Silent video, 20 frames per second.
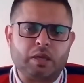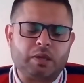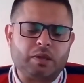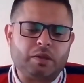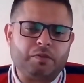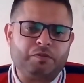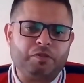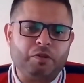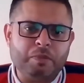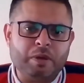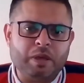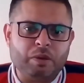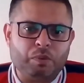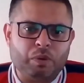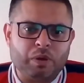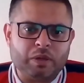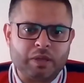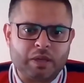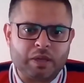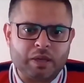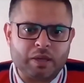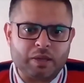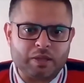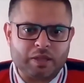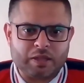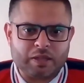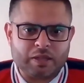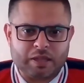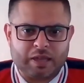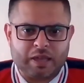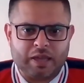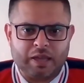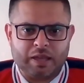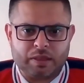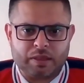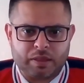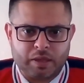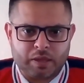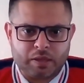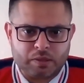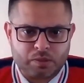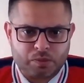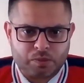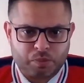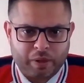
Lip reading: for me, one of the key things